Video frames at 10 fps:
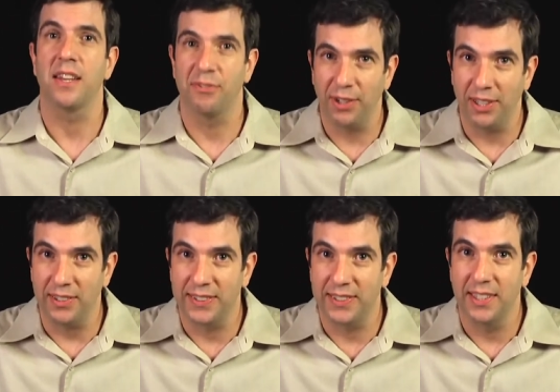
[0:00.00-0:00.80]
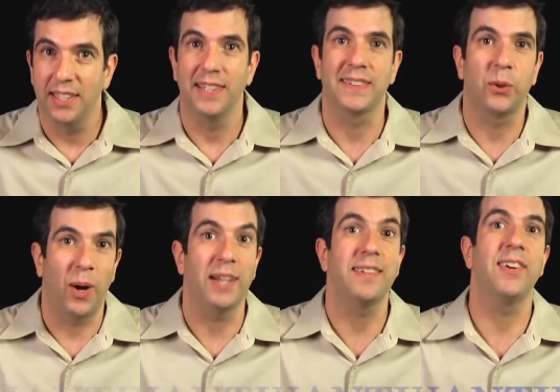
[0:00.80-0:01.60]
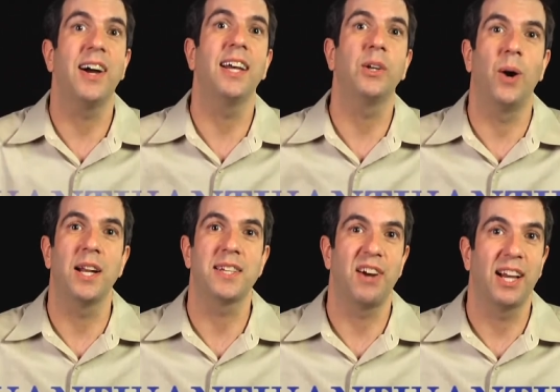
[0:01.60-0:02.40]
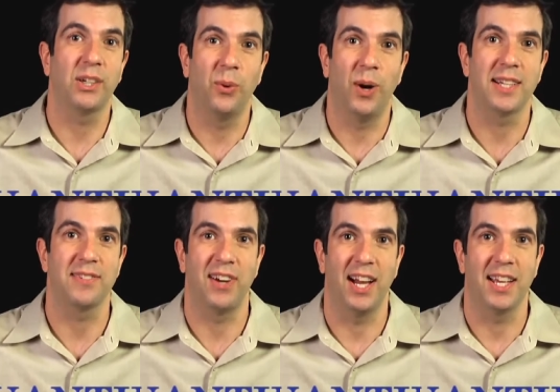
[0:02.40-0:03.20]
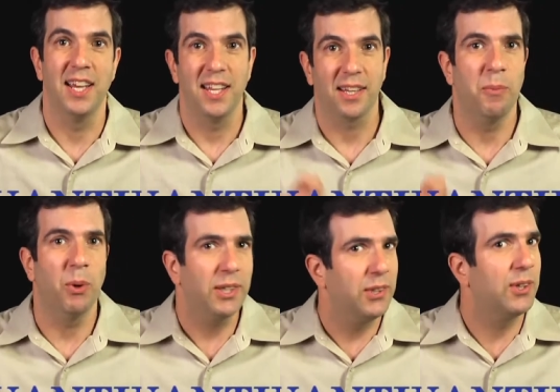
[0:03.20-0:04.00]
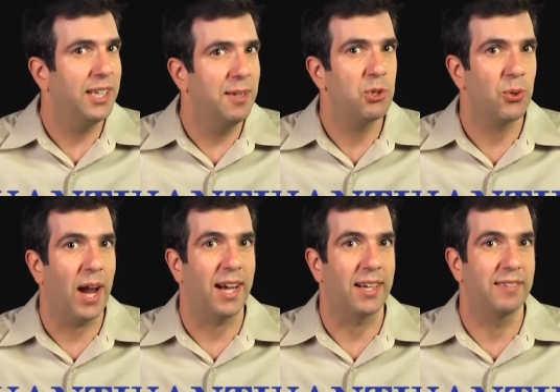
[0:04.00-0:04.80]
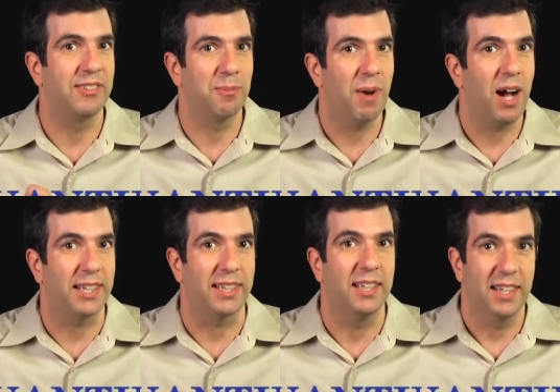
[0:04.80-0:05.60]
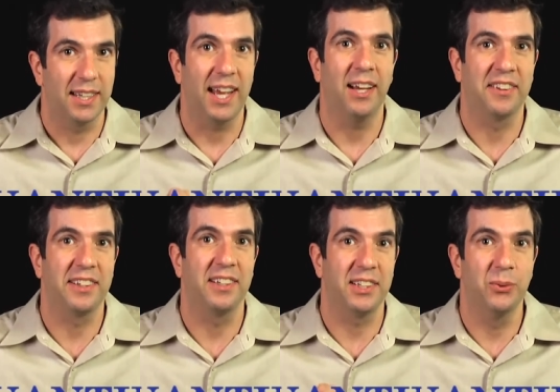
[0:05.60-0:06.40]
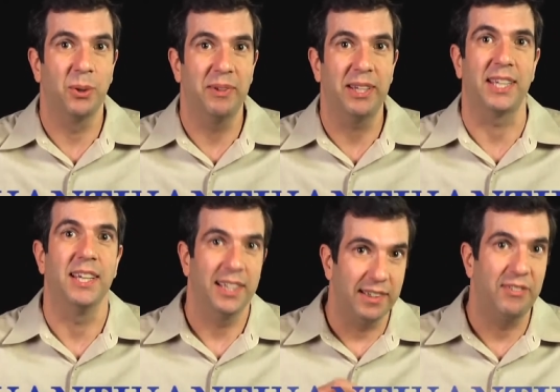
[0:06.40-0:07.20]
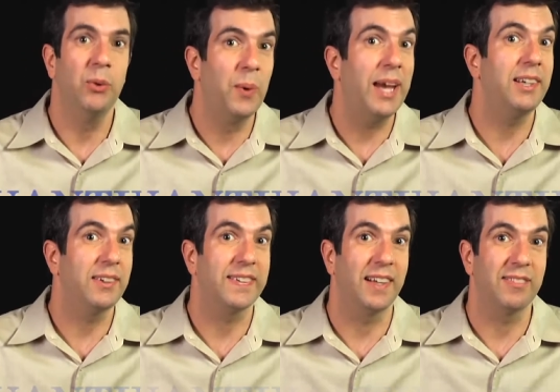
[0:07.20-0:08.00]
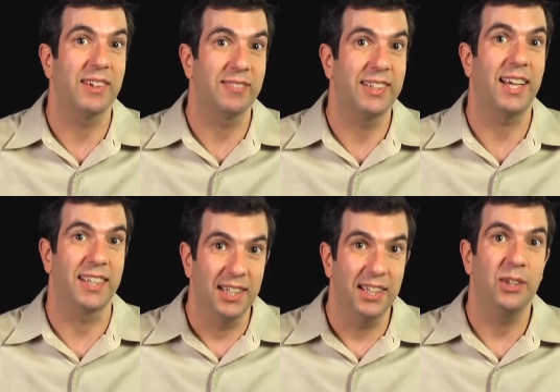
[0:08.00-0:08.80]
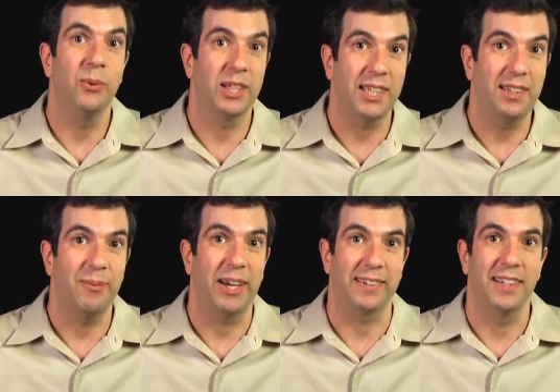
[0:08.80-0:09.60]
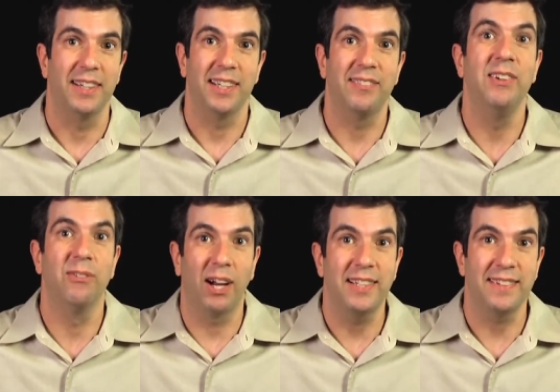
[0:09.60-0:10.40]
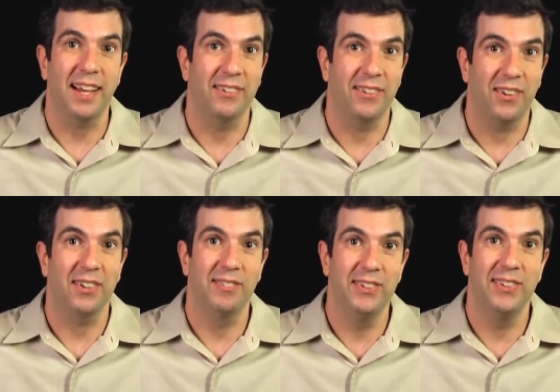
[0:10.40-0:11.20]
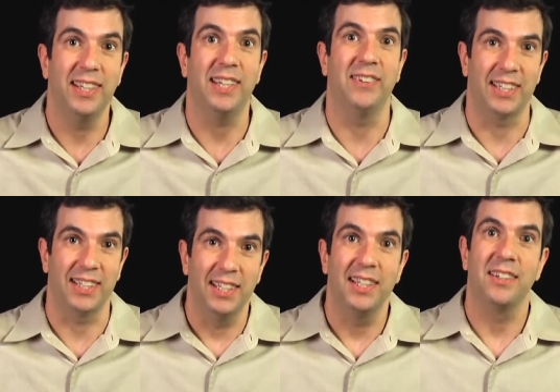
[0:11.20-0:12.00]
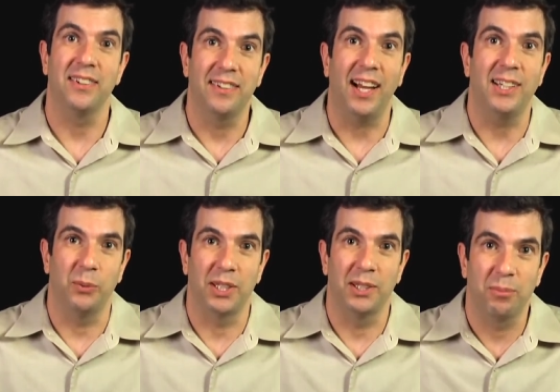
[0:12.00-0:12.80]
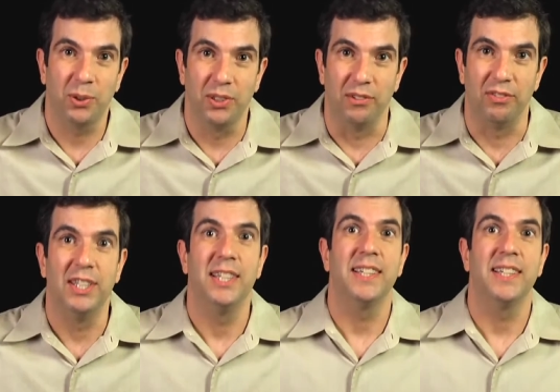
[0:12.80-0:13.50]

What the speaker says: The first is quantify, quantify, quantify. The more you keep track of your body, the healthier you will be. If you weigh yourself every day, you will eat better. If you write down all the food that you eat, your diet will improve.